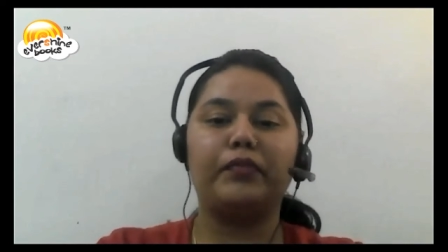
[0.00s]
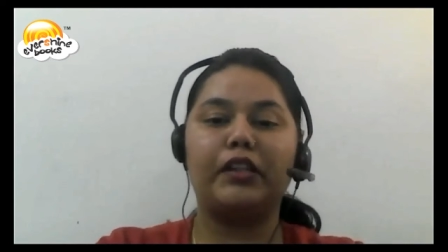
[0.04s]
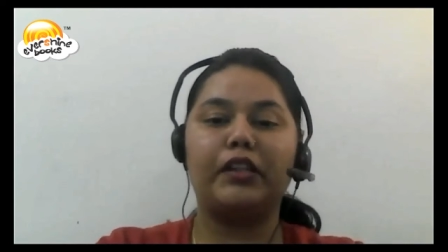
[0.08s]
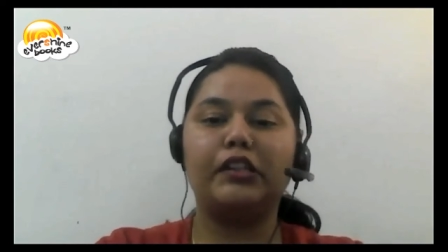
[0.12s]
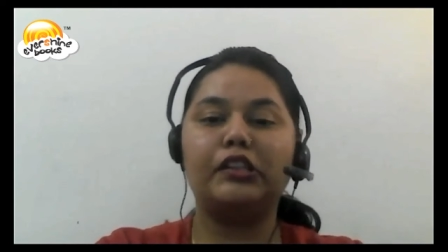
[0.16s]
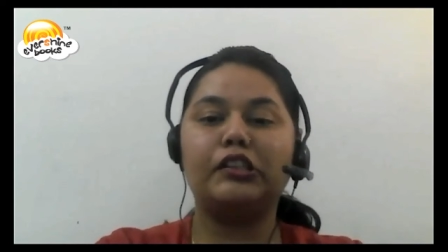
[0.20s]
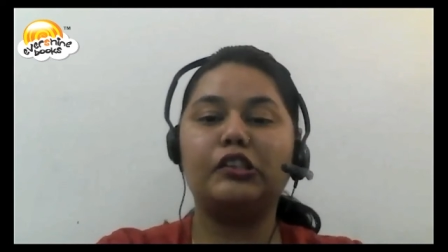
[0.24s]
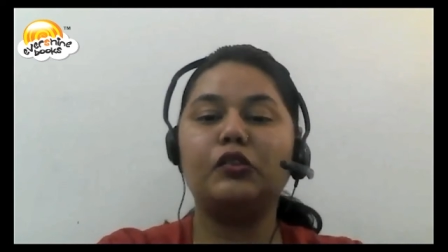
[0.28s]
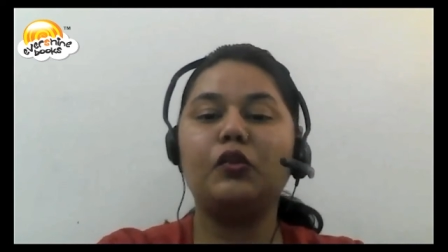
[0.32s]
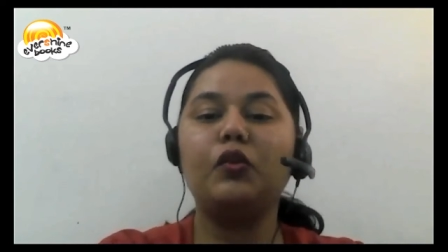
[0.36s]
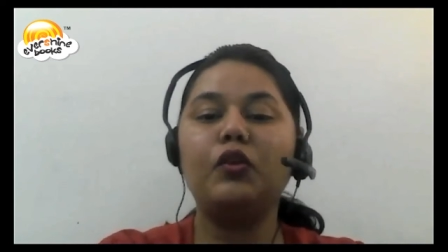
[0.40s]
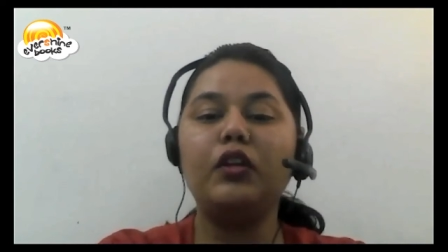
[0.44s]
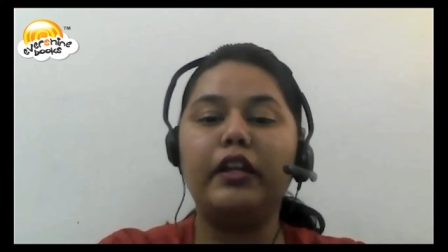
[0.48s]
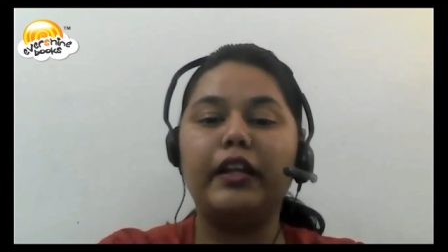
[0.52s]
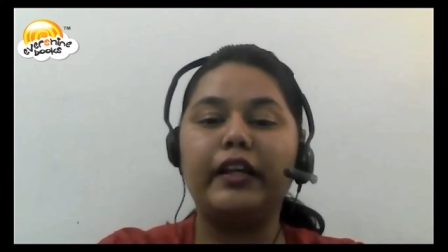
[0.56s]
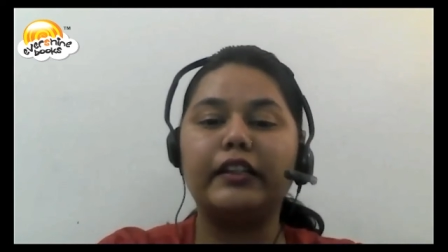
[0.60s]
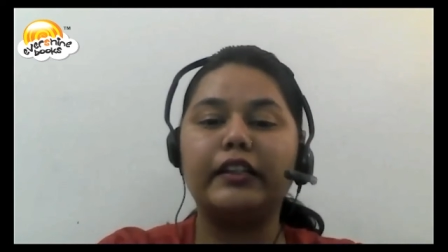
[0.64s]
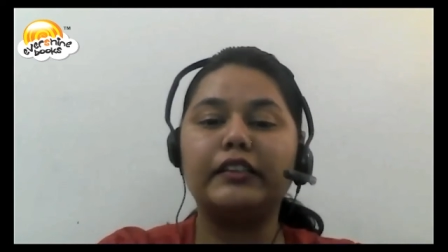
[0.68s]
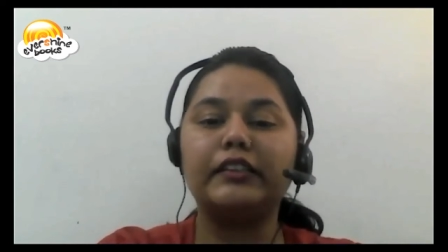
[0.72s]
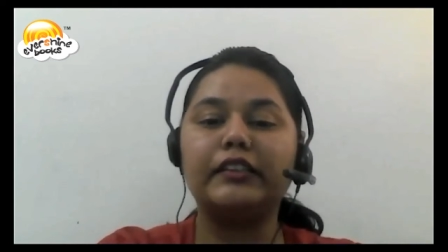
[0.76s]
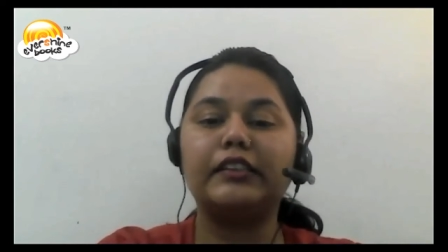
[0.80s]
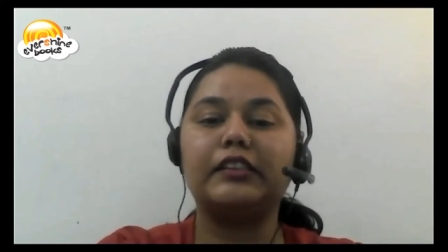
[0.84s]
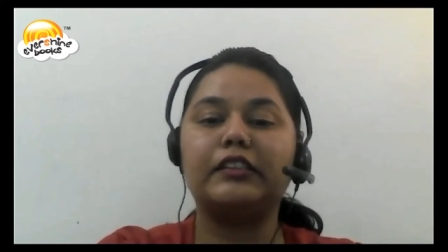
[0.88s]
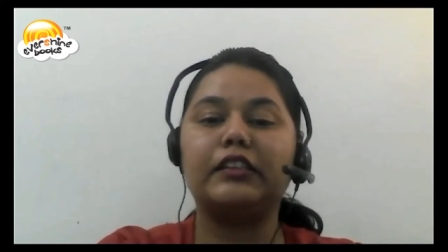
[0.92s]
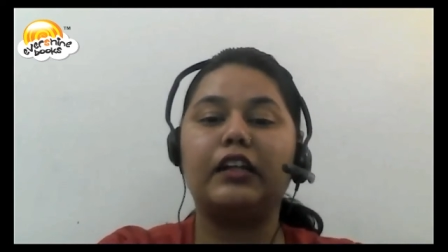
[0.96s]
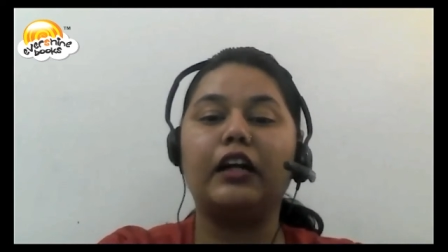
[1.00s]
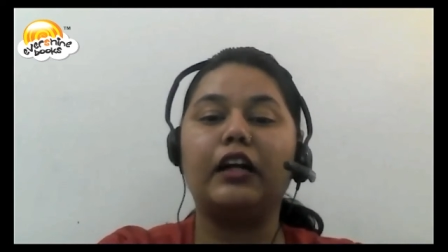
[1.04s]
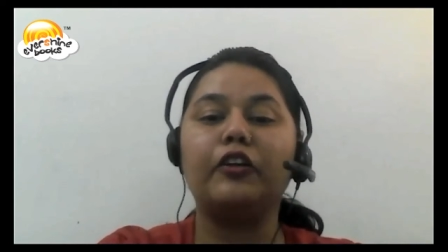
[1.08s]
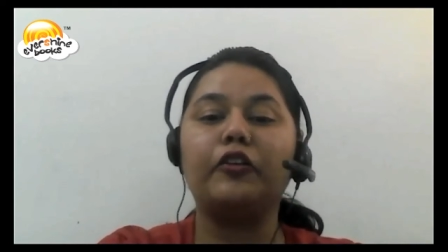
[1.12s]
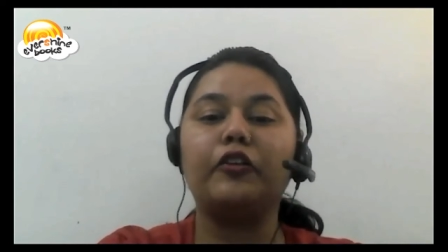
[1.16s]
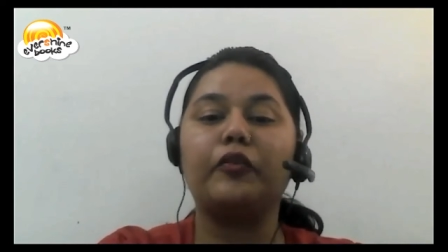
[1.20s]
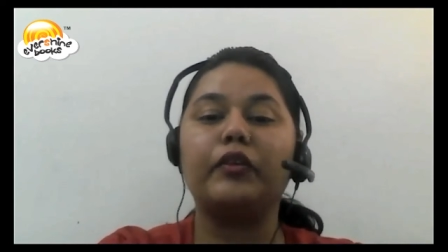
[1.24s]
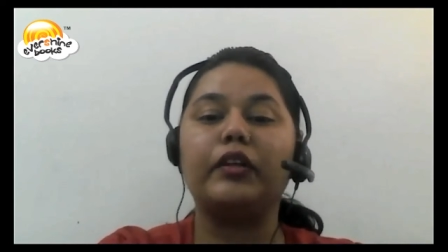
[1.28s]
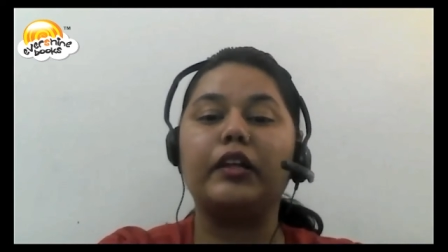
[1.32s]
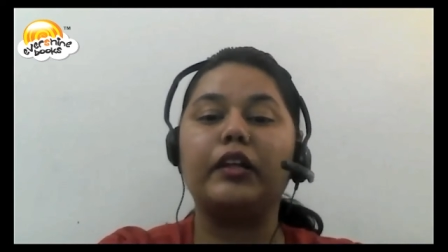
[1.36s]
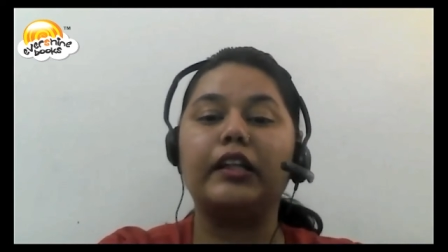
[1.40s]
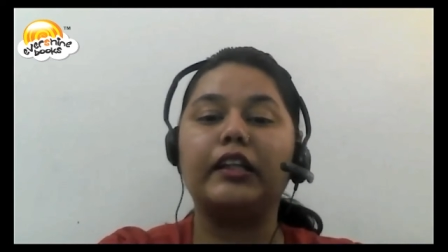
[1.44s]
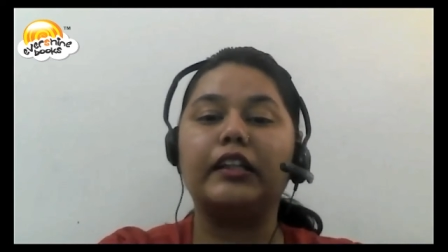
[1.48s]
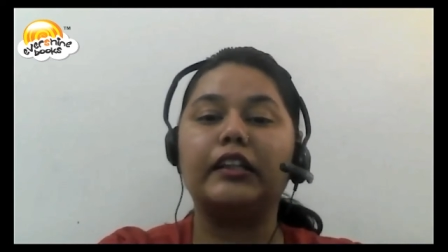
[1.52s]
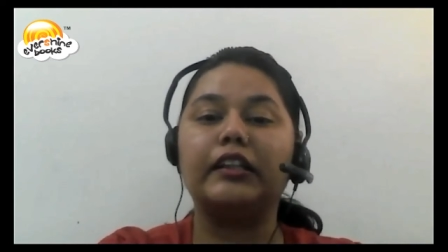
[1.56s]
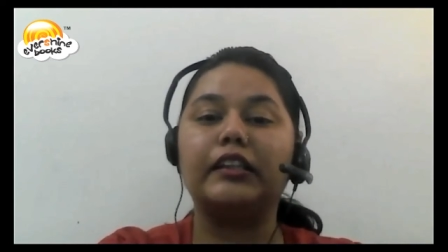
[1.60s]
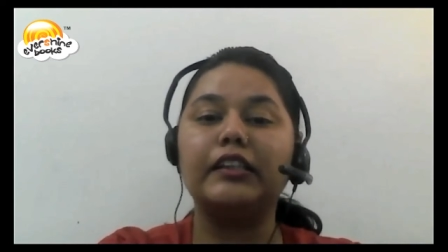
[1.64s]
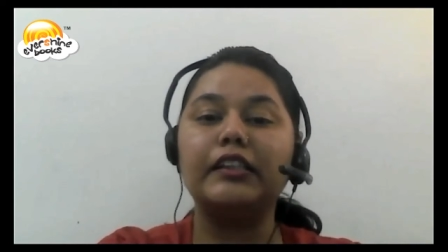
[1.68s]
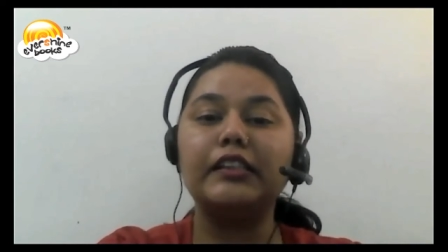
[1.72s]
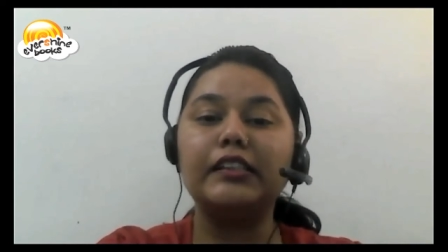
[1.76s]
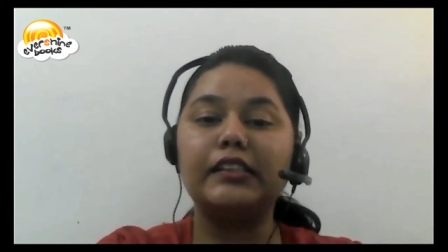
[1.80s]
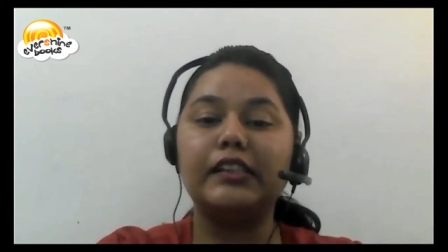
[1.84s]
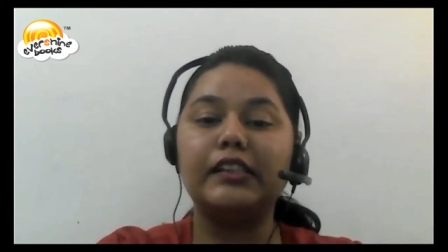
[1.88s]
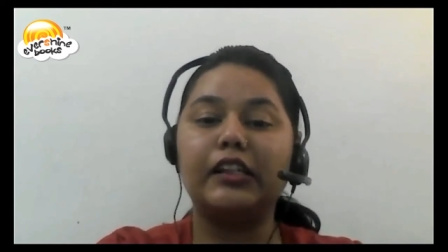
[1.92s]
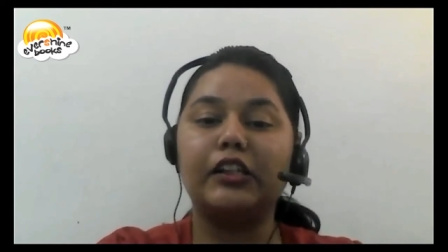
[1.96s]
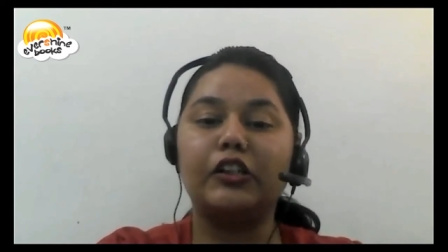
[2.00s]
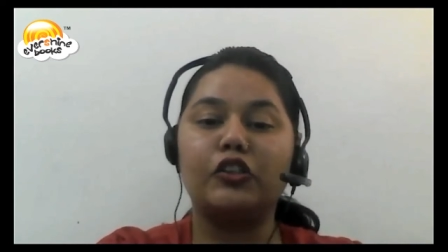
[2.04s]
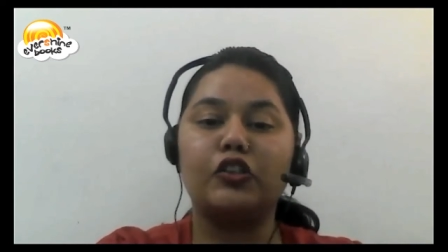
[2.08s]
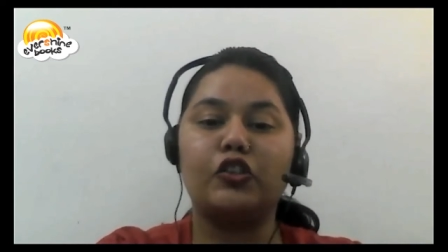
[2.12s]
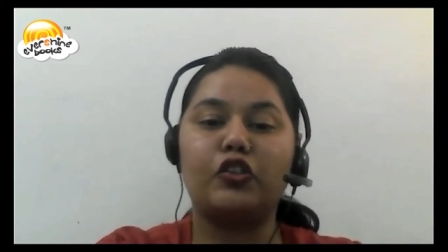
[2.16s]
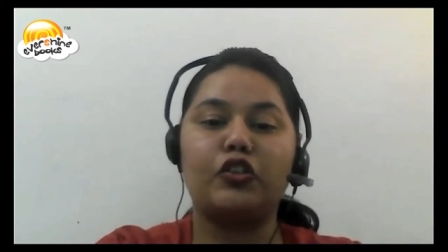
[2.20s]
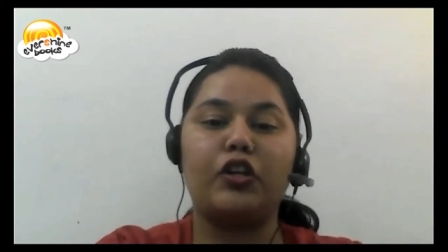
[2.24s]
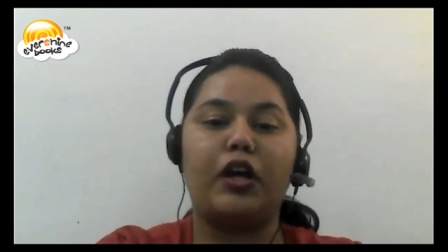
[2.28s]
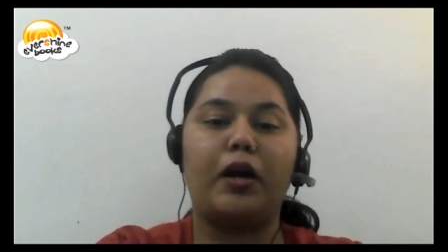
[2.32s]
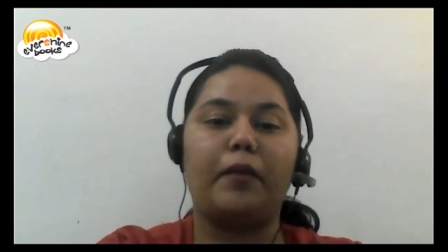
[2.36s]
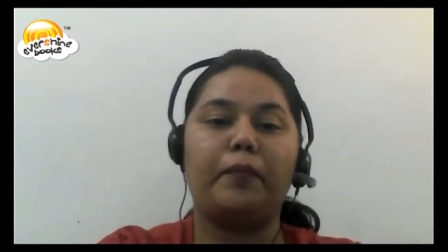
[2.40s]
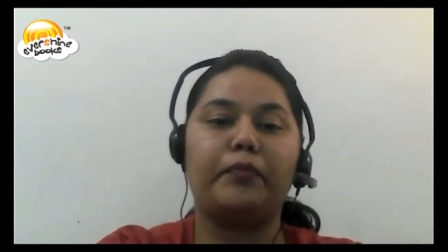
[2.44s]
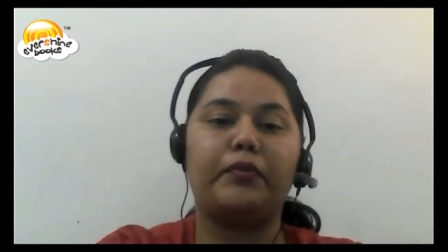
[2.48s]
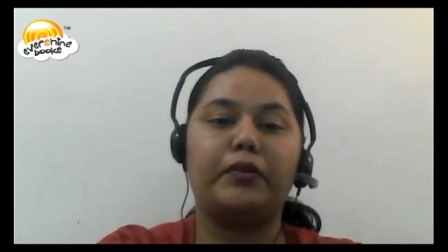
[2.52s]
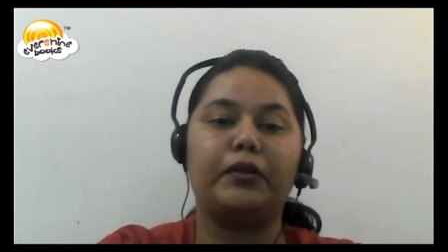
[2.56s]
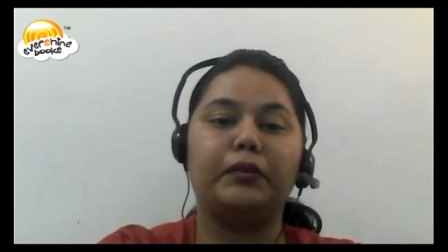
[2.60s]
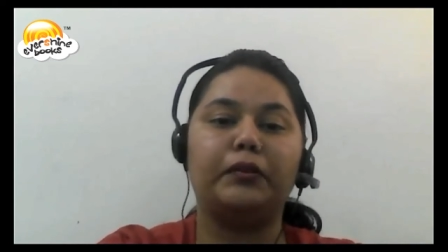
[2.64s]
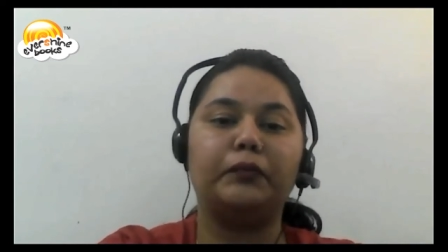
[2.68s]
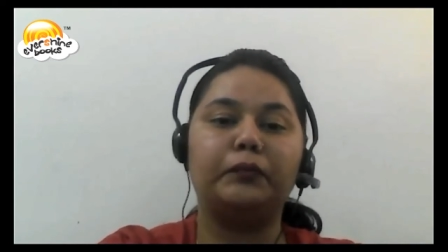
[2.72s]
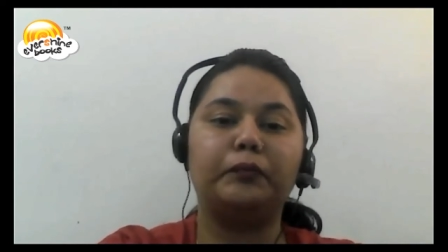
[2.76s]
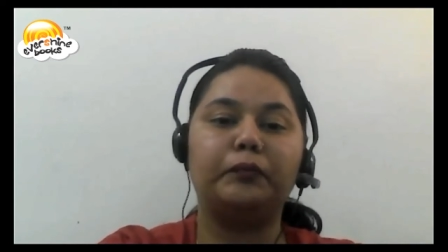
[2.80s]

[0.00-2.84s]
So let us start reading this chapter.